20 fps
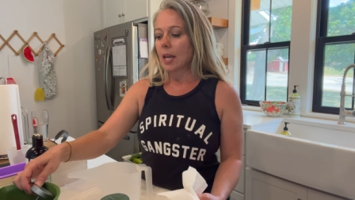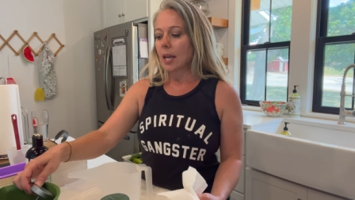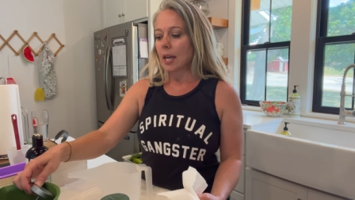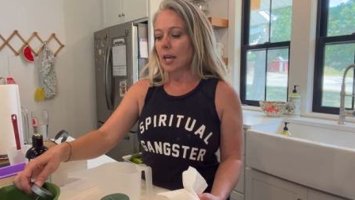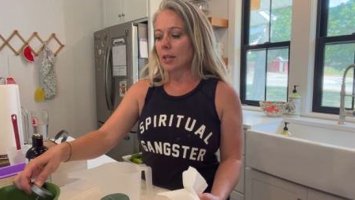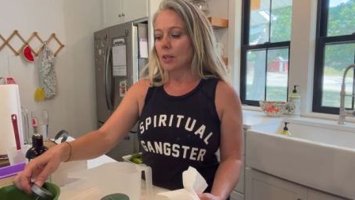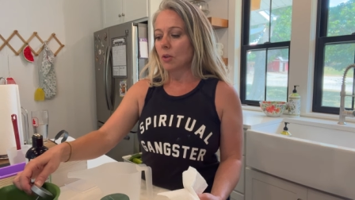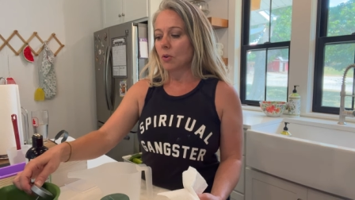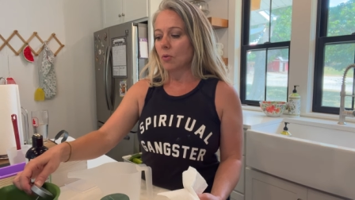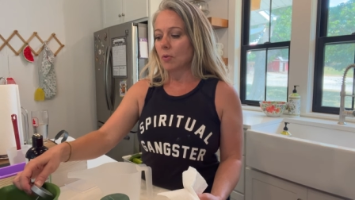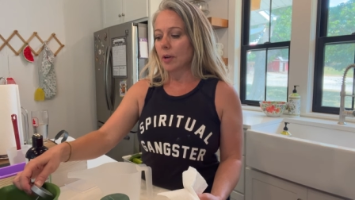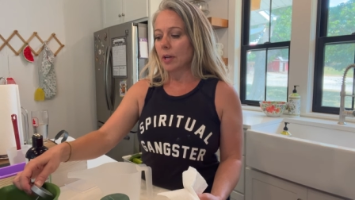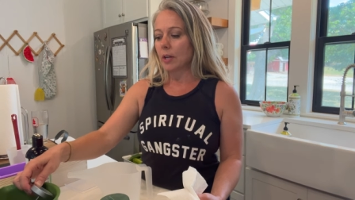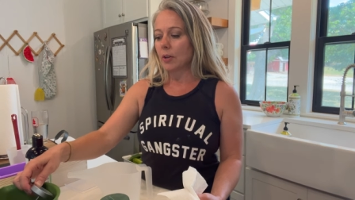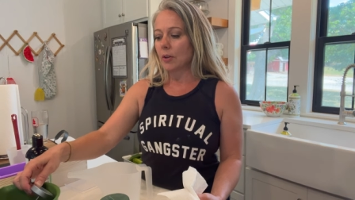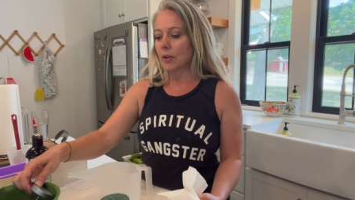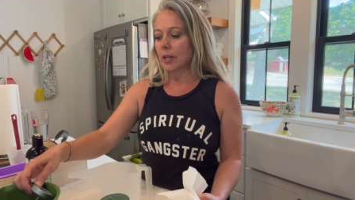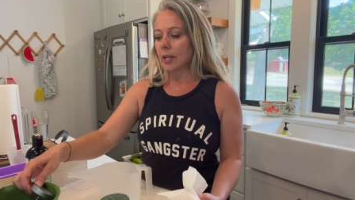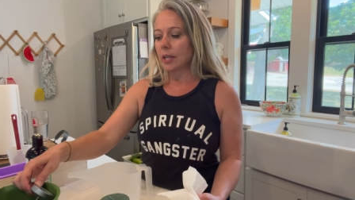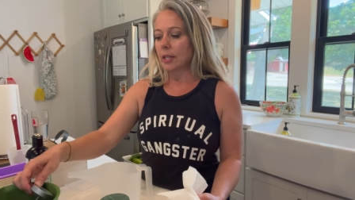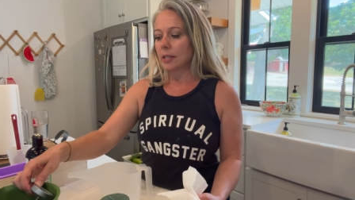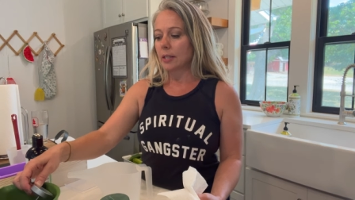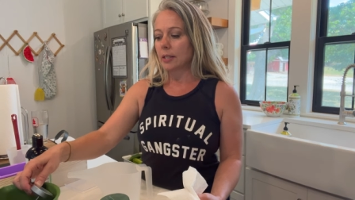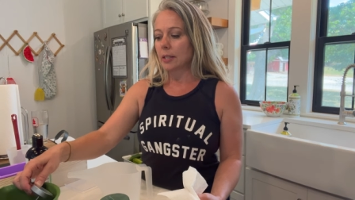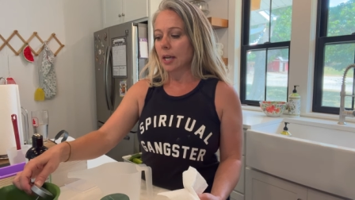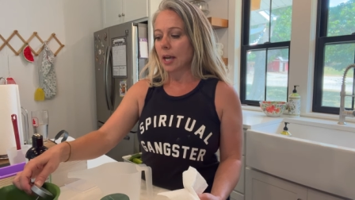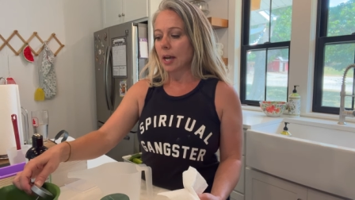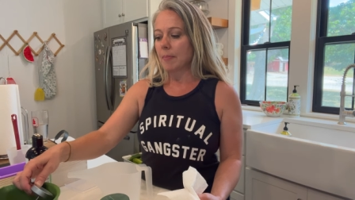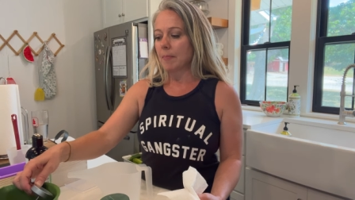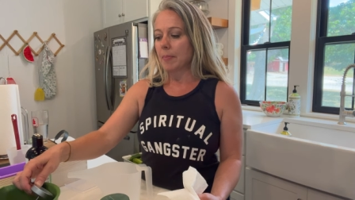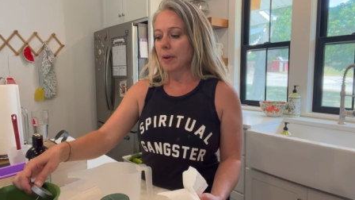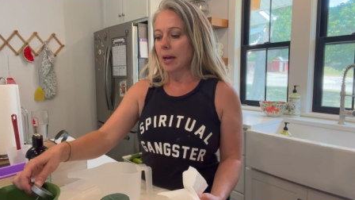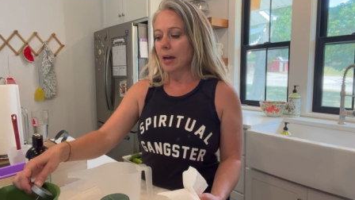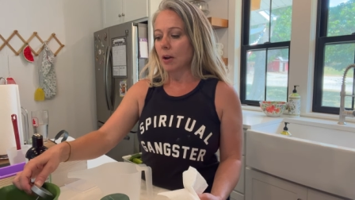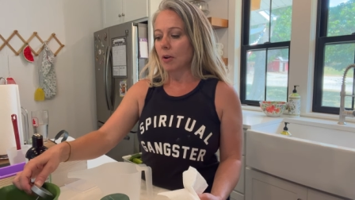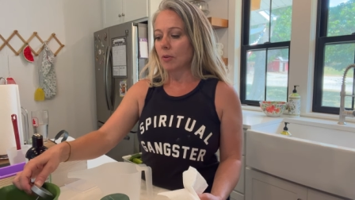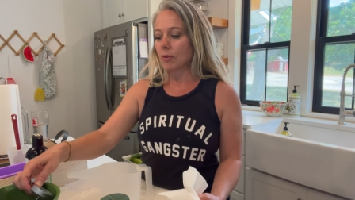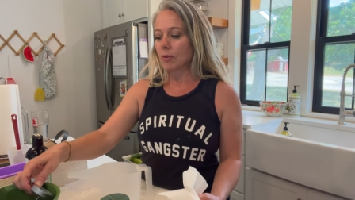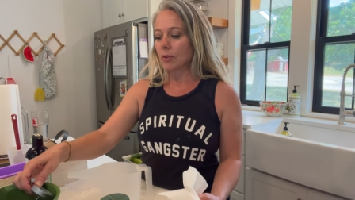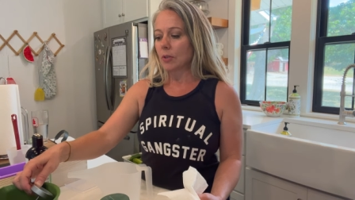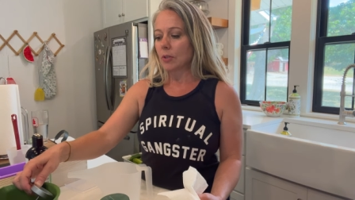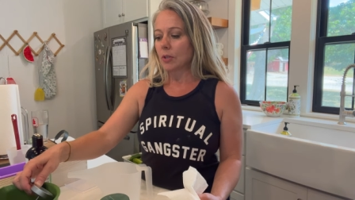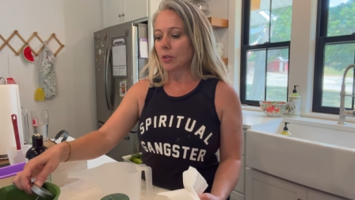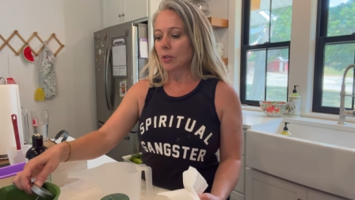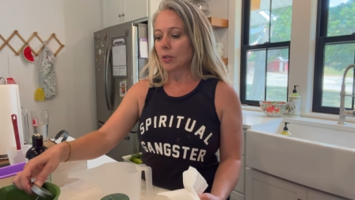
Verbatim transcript: And the oil is about